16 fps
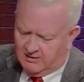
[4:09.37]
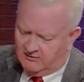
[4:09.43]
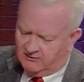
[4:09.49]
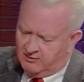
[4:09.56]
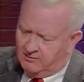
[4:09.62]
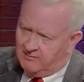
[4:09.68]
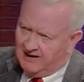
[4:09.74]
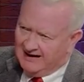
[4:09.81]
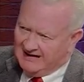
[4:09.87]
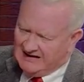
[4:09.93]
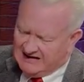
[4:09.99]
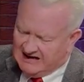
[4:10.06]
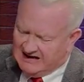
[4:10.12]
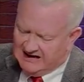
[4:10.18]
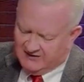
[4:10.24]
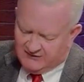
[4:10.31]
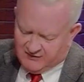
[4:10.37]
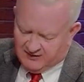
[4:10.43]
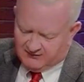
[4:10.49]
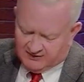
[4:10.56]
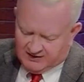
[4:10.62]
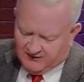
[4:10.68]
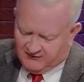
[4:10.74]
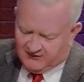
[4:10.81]
from
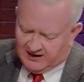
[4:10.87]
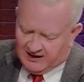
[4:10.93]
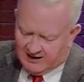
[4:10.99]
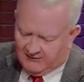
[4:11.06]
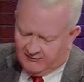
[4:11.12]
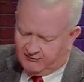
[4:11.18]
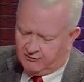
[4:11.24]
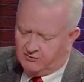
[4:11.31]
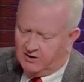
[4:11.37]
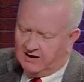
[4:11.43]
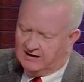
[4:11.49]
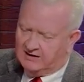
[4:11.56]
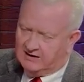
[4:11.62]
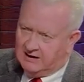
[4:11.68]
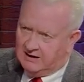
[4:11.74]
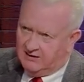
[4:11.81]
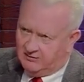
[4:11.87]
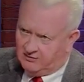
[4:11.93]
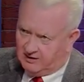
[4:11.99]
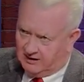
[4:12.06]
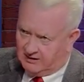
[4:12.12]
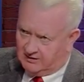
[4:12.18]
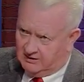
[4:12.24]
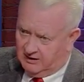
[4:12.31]
1955 through
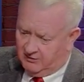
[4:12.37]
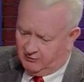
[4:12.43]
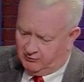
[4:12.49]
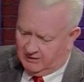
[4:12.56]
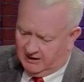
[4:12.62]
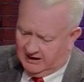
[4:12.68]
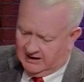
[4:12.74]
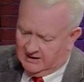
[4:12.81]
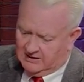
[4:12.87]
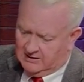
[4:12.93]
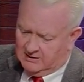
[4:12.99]
1963.